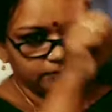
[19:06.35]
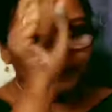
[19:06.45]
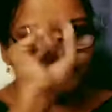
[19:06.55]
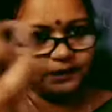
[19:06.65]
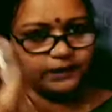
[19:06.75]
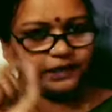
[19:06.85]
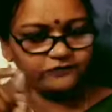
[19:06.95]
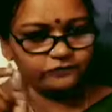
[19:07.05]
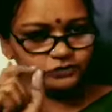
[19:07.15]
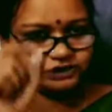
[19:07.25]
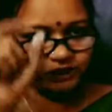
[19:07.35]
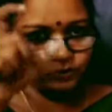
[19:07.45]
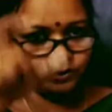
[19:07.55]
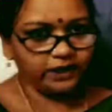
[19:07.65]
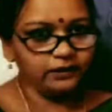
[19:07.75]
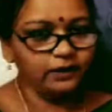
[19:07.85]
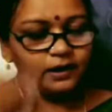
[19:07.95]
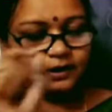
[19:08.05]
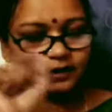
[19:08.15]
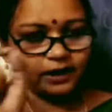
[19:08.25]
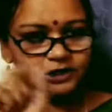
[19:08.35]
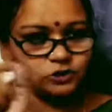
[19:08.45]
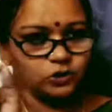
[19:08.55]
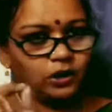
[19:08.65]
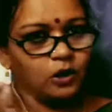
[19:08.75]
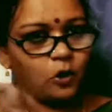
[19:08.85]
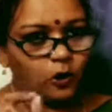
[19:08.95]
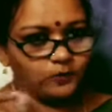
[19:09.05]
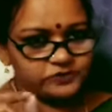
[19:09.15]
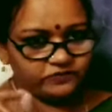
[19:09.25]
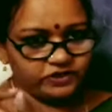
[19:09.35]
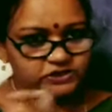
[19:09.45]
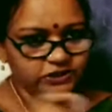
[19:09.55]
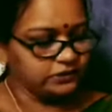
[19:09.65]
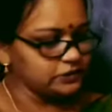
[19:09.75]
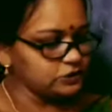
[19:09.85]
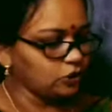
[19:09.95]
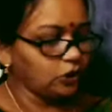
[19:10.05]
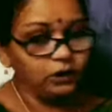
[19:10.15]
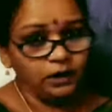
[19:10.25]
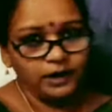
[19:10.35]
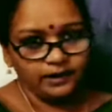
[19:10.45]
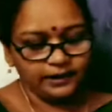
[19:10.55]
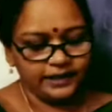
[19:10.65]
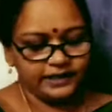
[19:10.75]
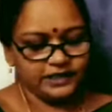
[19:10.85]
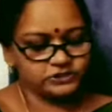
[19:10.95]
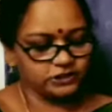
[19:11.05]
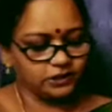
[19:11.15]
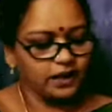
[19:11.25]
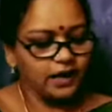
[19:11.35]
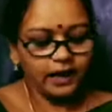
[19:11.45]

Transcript: in an A4 sheet, you can write your observation. This is on radiation.